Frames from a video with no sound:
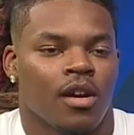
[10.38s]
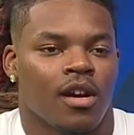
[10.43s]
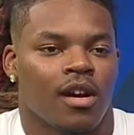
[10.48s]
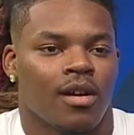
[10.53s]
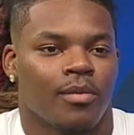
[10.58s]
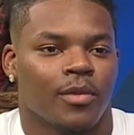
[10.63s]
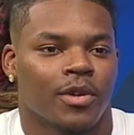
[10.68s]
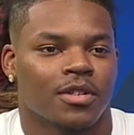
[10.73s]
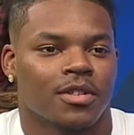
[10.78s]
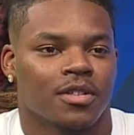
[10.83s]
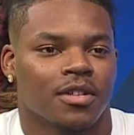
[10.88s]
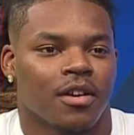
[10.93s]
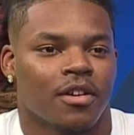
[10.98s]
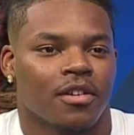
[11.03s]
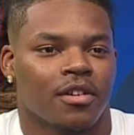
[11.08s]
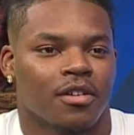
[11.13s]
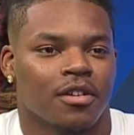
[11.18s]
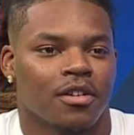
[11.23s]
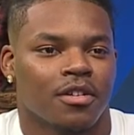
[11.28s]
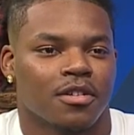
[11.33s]
I'm
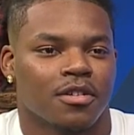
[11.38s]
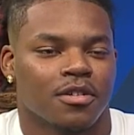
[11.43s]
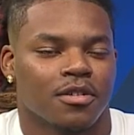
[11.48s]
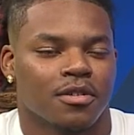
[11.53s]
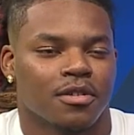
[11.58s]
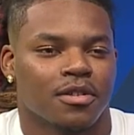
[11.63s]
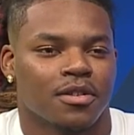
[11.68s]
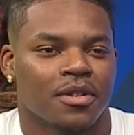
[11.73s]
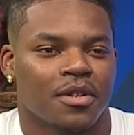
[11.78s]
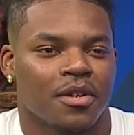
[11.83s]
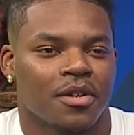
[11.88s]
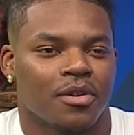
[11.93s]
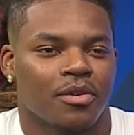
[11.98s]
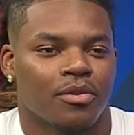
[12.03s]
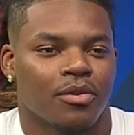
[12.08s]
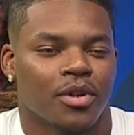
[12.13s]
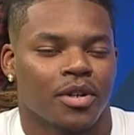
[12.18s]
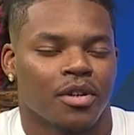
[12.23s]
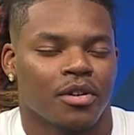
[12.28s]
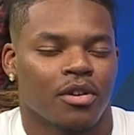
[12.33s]
excited because
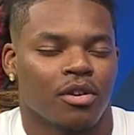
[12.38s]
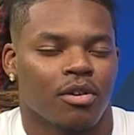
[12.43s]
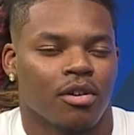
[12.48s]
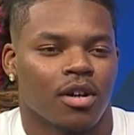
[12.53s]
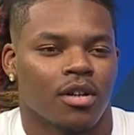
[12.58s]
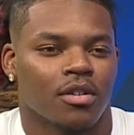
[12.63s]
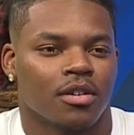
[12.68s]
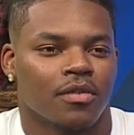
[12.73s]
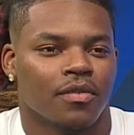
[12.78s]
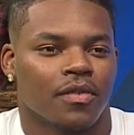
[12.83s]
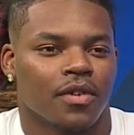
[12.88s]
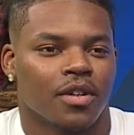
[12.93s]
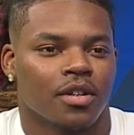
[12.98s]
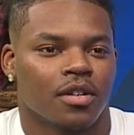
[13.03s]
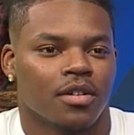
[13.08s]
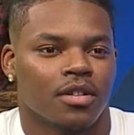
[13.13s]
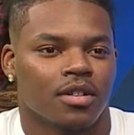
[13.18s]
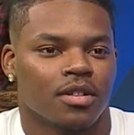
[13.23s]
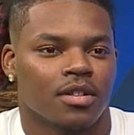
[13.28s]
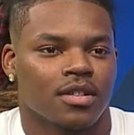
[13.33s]
we can go
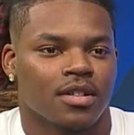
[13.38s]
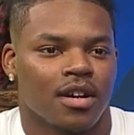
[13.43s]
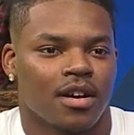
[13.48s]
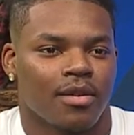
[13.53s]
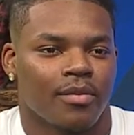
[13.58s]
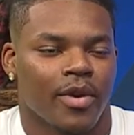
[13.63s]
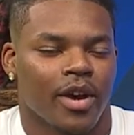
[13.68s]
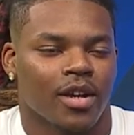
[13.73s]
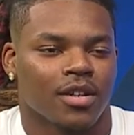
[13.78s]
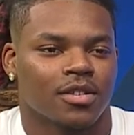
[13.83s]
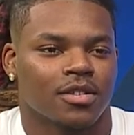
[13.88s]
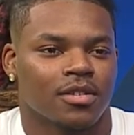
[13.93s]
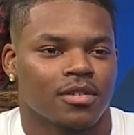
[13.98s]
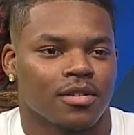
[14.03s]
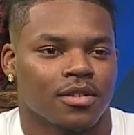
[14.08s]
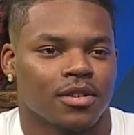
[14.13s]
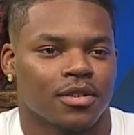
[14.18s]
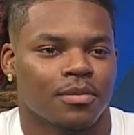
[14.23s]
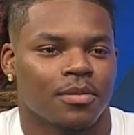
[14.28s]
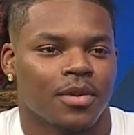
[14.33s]
undefeated this time, actually.